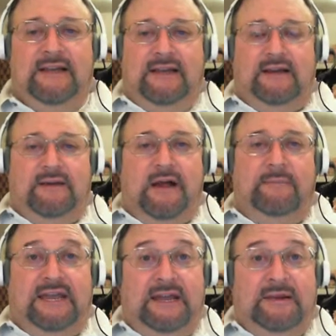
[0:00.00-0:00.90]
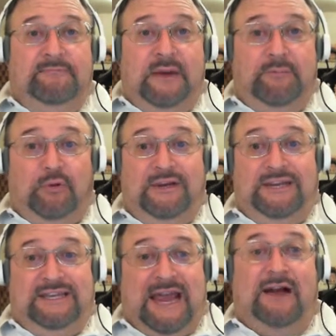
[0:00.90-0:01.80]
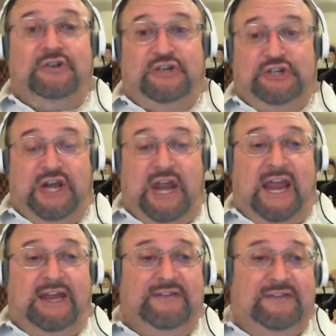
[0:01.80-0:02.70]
coming in by pulling down shades?